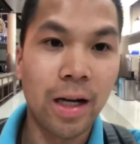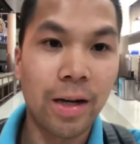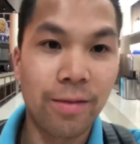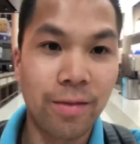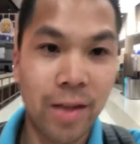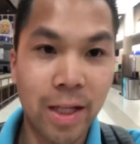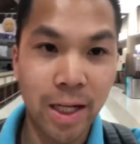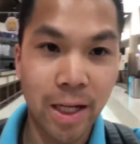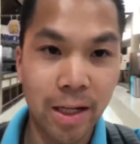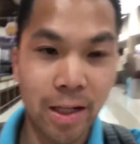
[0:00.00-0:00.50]
I've
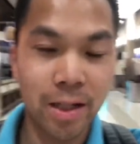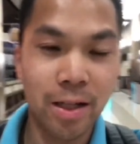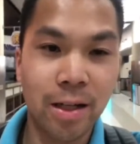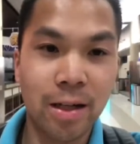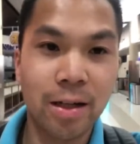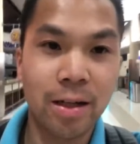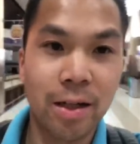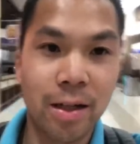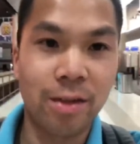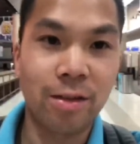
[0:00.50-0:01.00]

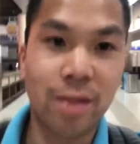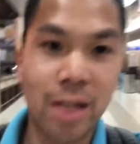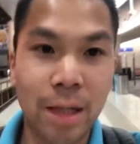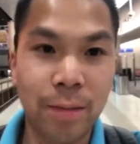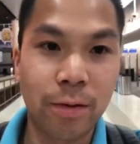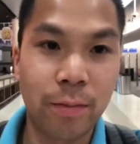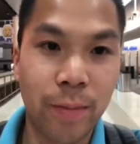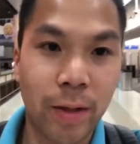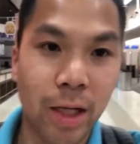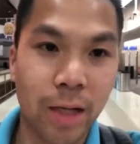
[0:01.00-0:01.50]
landed, it's
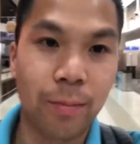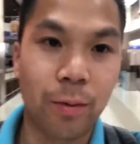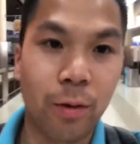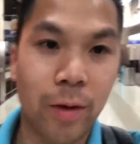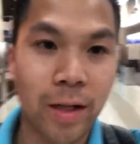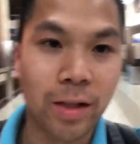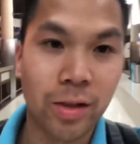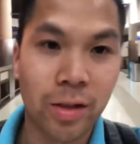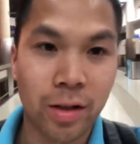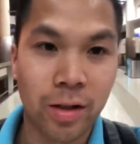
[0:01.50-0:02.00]
time to pick up a
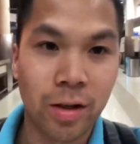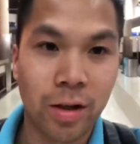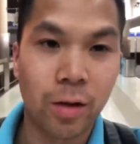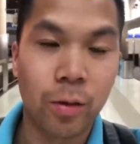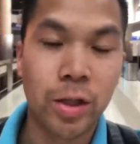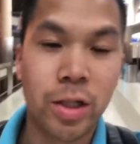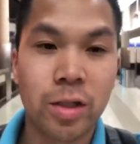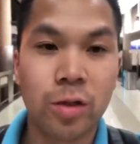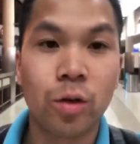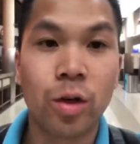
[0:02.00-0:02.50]
rental car,
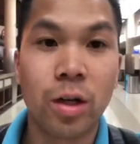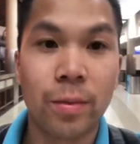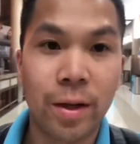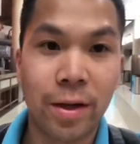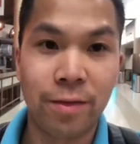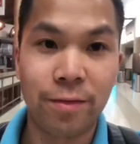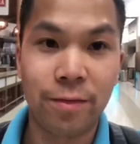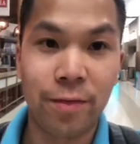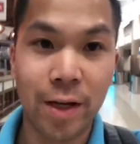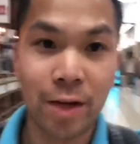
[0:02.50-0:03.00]
which is one of
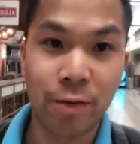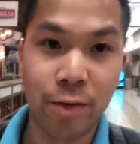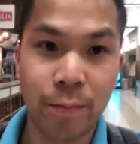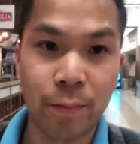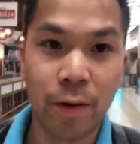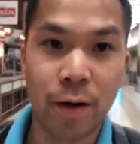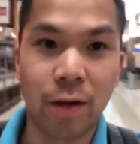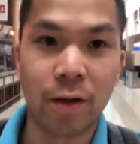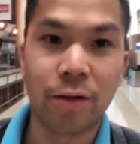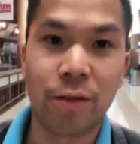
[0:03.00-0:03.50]
my favorite
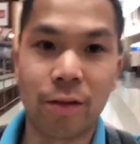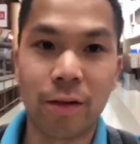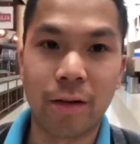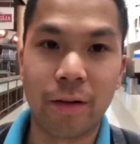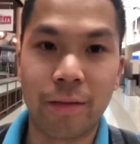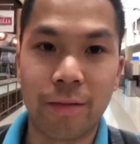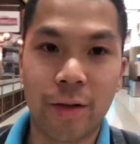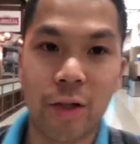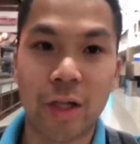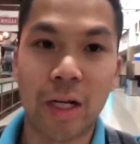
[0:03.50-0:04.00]
parts
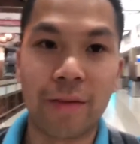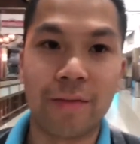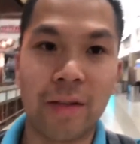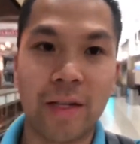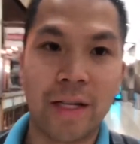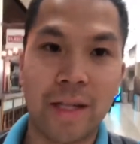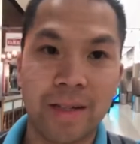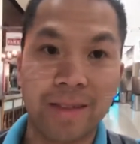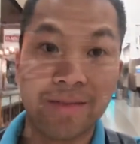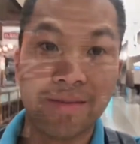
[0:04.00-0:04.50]
of traveling.